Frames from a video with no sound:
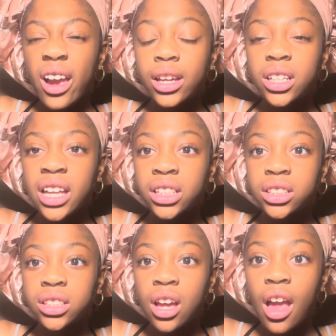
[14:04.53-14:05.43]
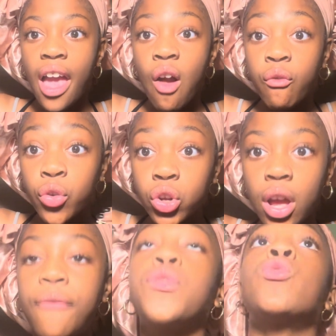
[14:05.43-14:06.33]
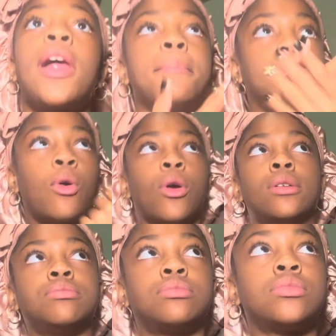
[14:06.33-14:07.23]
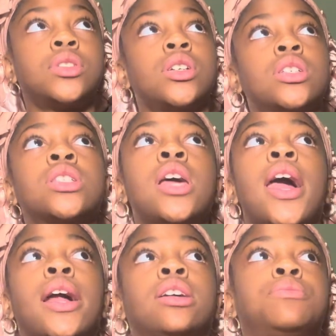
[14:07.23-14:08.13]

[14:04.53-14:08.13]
is if you like, say